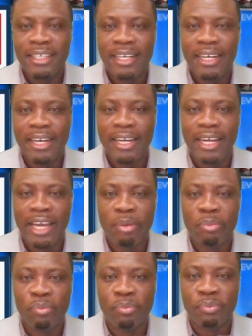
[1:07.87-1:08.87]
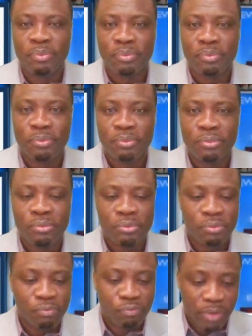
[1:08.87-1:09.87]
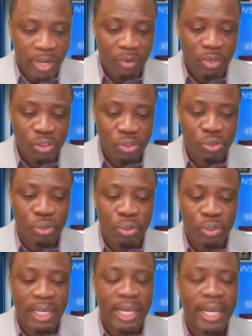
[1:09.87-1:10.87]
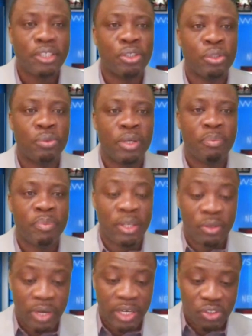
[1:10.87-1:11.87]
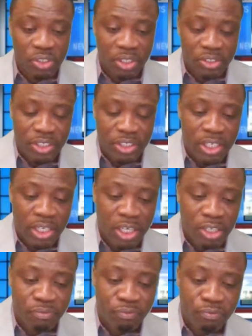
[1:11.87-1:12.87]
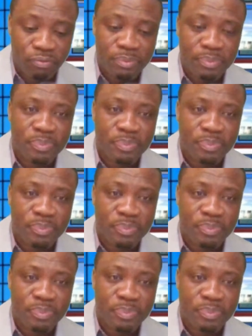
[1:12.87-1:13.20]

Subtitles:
And I'm very sure that you will be gracious enough